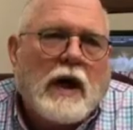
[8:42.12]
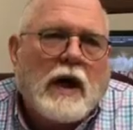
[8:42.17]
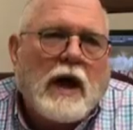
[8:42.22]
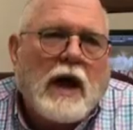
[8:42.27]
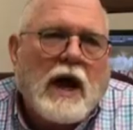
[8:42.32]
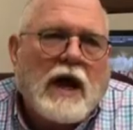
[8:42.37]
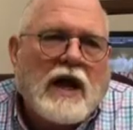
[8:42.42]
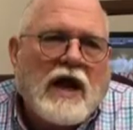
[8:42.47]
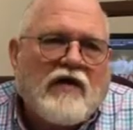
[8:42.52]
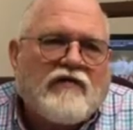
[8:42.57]

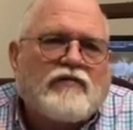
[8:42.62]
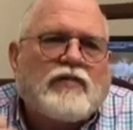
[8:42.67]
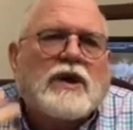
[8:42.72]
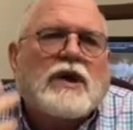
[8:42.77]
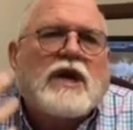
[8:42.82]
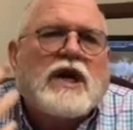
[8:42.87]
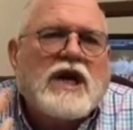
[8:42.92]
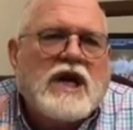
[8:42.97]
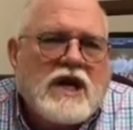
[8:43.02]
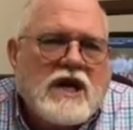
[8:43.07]
and have
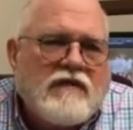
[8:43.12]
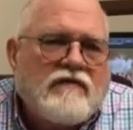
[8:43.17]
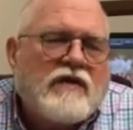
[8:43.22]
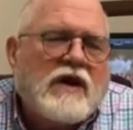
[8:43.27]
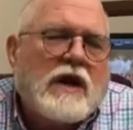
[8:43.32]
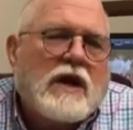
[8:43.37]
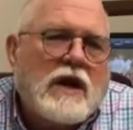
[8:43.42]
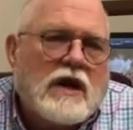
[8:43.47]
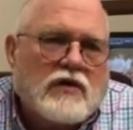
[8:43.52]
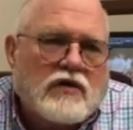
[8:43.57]
believed
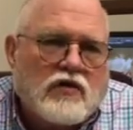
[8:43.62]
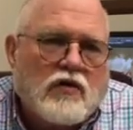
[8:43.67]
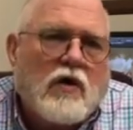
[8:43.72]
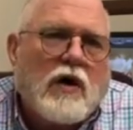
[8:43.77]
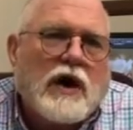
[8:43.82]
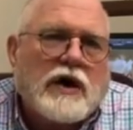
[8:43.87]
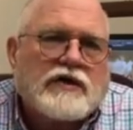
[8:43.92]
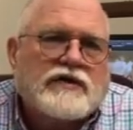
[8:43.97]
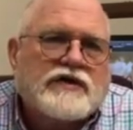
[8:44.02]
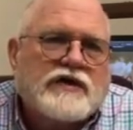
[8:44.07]
in
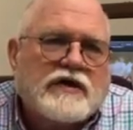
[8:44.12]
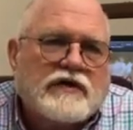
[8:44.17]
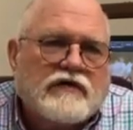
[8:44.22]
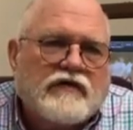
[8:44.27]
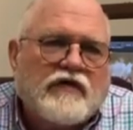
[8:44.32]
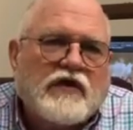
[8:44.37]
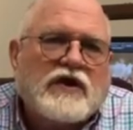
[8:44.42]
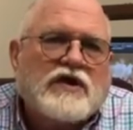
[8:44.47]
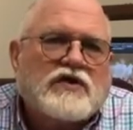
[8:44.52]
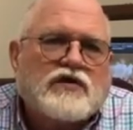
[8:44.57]
Christ, his
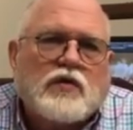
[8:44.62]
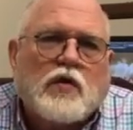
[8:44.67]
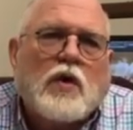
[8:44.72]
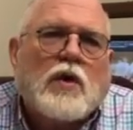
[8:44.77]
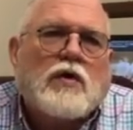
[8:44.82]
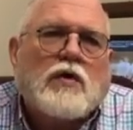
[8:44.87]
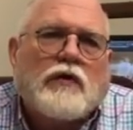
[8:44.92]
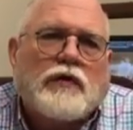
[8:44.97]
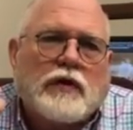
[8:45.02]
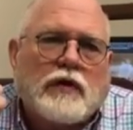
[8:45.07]
finished
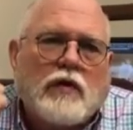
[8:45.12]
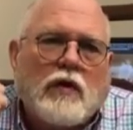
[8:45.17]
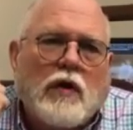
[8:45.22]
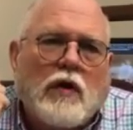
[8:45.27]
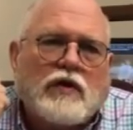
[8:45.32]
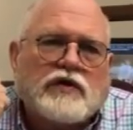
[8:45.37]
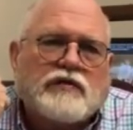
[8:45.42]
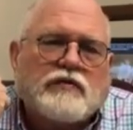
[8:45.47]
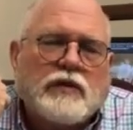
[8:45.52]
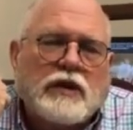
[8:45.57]
work on the
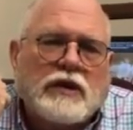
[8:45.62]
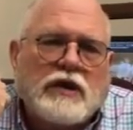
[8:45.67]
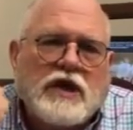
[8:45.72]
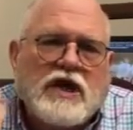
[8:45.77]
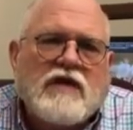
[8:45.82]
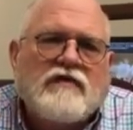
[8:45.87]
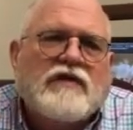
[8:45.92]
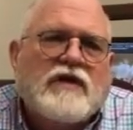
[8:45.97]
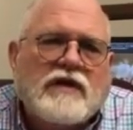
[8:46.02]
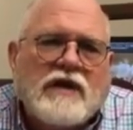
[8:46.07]
cross,
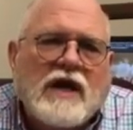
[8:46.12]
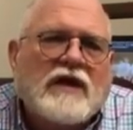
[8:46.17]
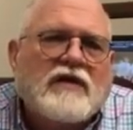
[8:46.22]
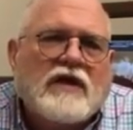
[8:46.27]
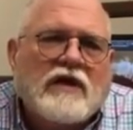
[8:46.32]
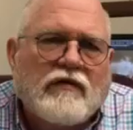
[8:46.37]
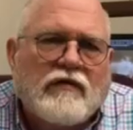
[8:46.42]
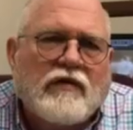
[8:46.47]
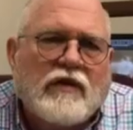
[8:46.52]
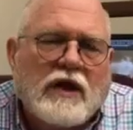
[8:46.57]
believed that
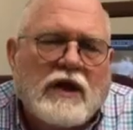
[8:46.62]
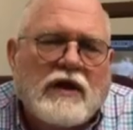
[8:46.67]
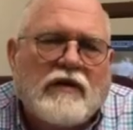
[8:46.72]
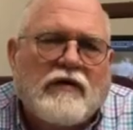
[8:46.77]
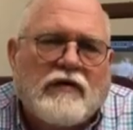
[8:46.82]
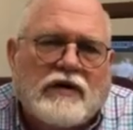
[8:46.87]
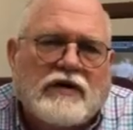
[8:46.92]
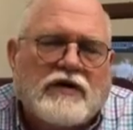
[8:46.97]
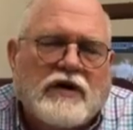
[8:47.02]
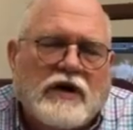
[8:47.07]

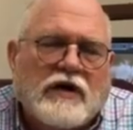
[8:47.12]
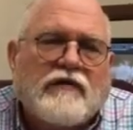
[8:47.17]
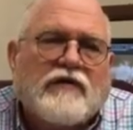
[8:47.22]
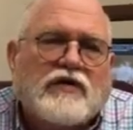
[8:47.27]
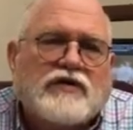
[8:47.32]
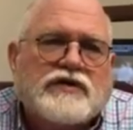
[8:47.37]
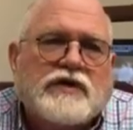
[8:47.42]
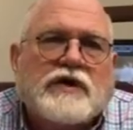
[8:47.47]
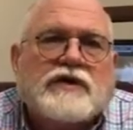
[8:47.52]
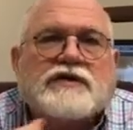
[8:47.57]

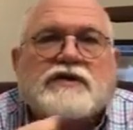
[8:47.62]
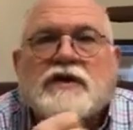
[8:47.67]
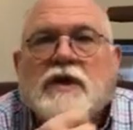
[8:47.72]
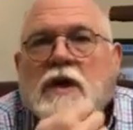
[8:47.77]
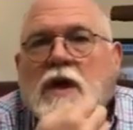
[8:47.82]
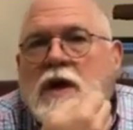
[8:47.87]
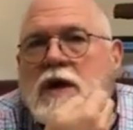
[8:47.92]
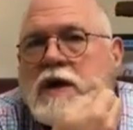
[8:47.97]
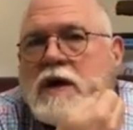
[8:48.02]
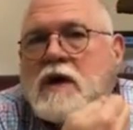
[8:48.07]
delivers us
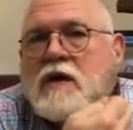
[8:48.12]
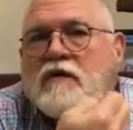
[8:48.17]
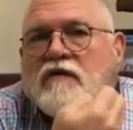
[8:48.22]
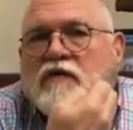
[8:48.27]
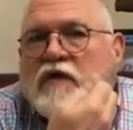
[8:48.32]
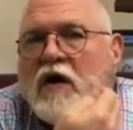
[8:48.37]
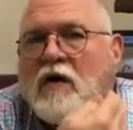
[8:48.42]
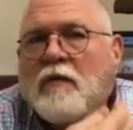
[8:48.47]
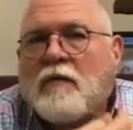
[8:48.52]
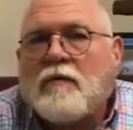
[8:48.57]

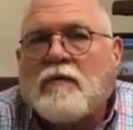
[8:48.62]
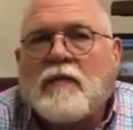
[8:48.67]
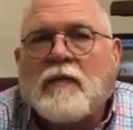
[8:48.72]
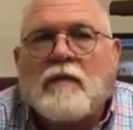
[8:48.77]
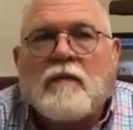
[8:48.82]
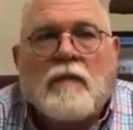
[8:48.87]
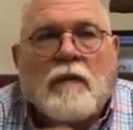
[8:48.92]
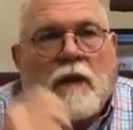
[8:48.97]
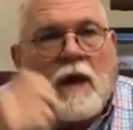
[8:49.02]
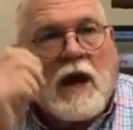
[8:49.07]
from
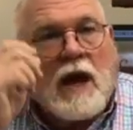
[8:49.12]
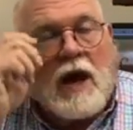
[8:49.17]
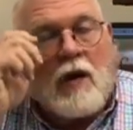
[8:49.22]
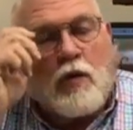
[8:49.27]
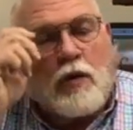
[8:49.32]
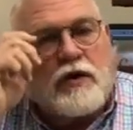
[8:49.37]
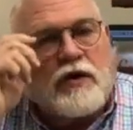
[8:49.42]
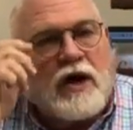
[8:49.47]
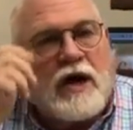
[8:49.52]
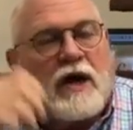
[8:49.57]

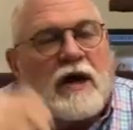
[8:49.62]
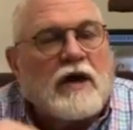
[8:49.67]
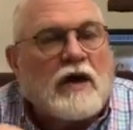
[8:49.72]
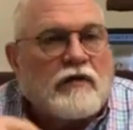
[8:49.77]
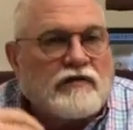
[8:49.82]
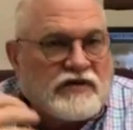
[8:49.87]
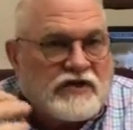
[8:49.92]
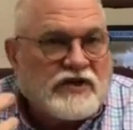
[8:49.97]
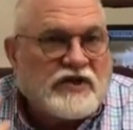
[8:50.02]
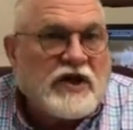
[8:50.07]
our debt
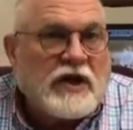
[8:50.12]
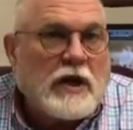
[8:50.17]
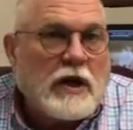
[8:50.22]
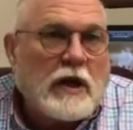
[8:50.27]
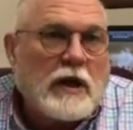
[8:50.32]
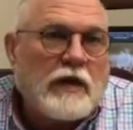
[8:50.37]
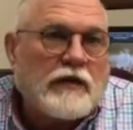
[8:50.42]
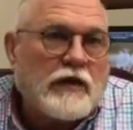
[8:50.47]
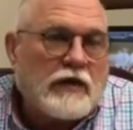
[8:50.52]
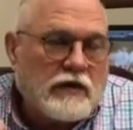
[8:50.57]
of
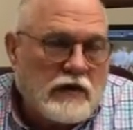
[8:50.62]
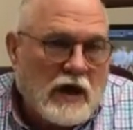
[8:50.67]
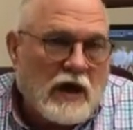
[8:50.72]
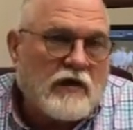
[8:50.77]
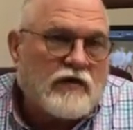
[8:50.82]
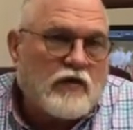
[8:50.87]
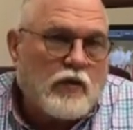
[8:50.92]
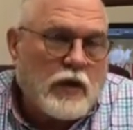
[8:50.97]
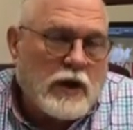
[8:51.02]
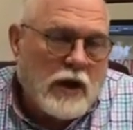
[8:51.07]
sin and the
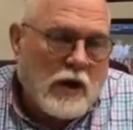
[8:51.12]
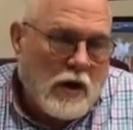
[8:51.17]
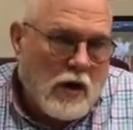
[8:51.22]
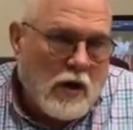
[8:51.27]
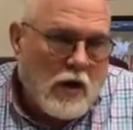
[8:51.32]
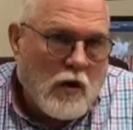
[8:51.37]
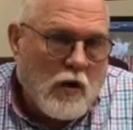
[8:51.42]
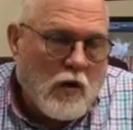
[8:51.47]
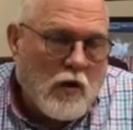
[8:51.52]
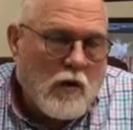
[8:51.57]
death we
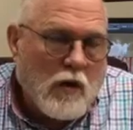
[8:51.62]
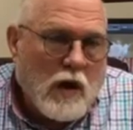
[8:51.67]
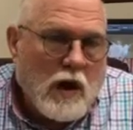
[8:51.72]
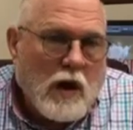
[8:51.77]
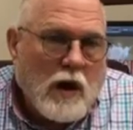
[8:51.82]
owe,